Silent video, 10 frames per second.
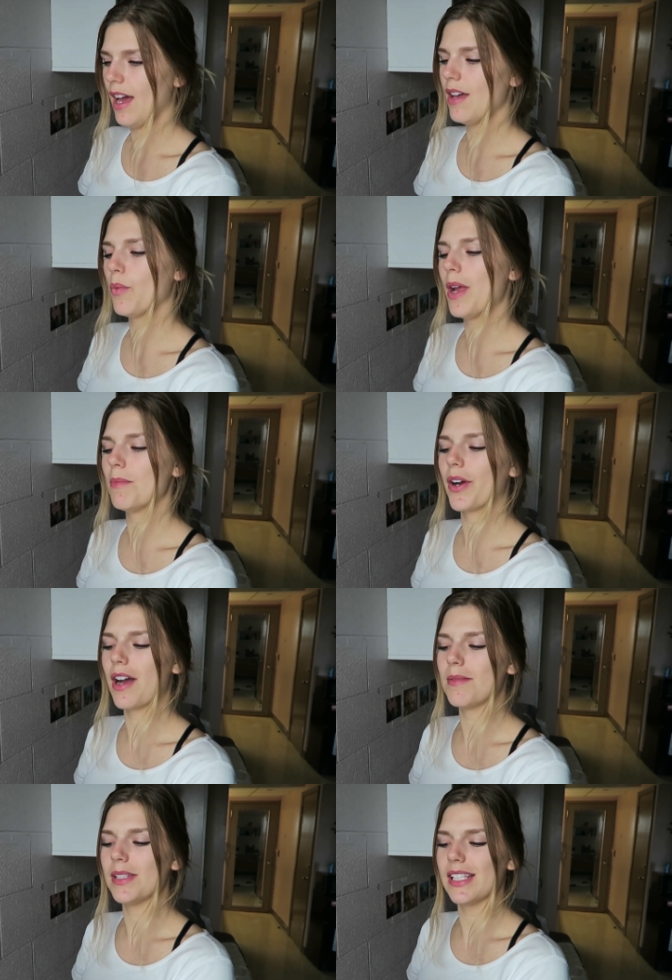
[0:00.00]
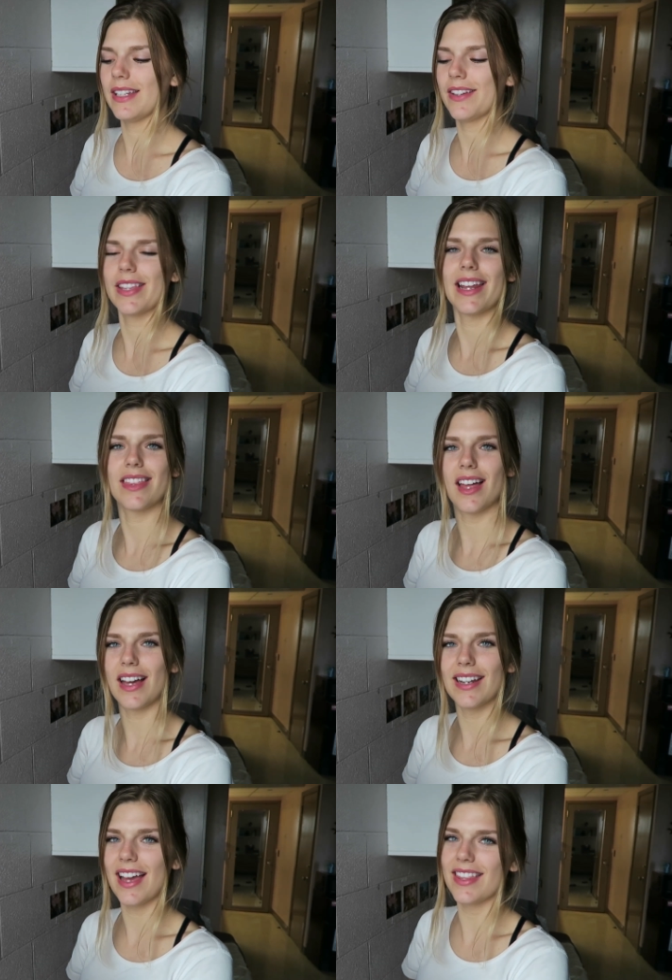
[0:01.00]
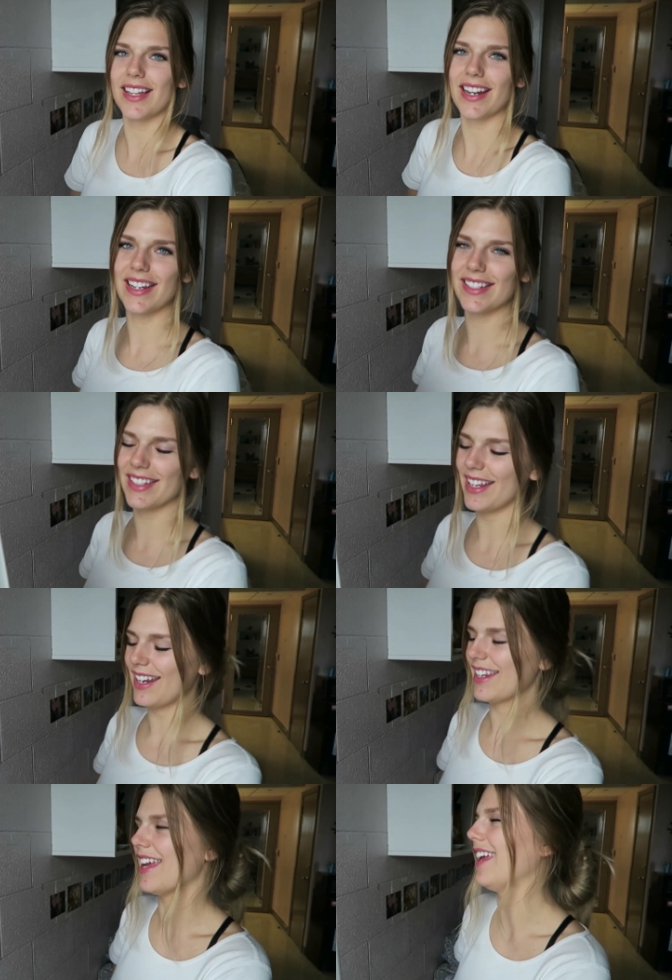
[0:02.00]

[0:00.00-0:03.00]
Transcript: I had way more comments in here than I thought. I thought I didn't get any